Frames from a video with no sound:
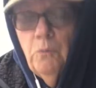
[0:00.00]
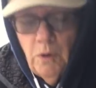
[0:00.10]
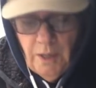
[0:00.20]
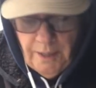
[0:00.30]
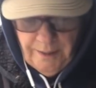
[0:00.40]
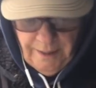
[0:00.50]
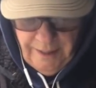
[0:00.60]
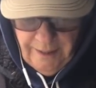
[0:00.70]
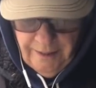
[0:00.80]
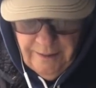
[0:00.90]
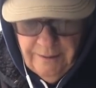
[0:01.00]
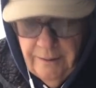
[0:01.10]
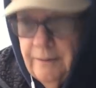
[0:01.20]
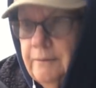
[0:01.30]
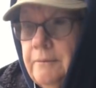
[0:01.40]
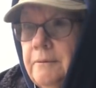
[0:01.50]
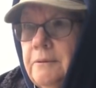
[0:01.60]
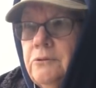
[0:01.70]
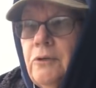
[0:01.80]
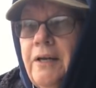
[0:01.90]
our walk and
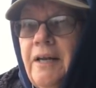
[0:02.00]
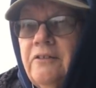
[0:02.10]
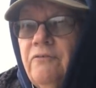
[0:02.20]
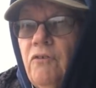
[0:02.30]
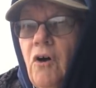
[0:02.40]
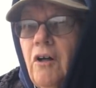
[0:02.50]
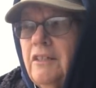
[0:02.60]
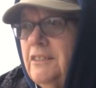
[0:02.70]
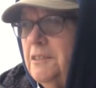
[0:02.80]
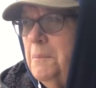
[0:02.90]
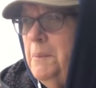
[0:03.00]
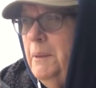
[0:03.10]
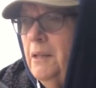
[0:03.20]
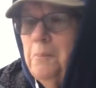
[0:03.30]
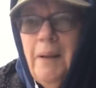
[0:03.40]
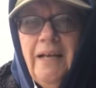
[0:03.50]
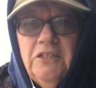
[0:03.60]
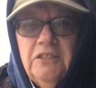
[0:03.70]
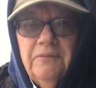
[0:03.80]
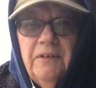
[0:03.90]
try not to fall because there might be little
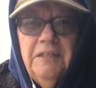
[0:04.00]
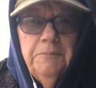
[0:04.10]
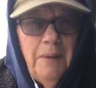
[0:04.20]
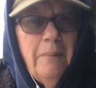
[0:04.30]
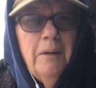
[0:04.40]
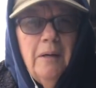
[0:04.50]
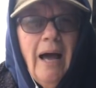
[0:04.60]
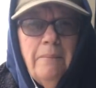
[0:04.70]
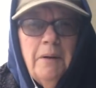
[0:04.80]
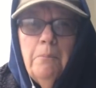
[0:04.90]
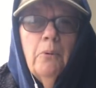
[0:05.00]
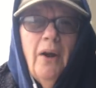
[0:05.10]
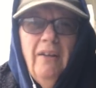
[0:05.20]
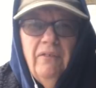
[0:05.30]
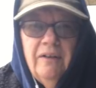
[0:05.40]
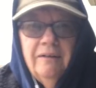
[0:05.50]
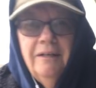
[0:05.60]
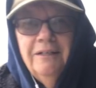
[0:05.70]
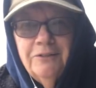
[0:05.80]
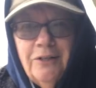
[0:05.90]
patches of ice, but I'm going to brave it.
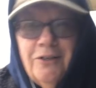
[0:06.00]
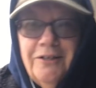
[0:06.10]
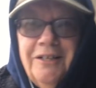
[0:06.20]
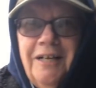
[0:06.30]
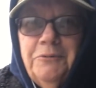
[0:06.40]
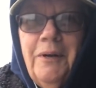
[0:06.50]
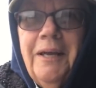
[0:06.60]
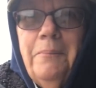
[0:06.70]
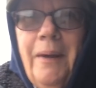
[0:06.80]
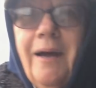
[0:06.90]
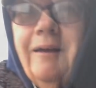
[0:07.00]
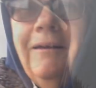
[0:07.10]
I'll talk to you guys when I get back.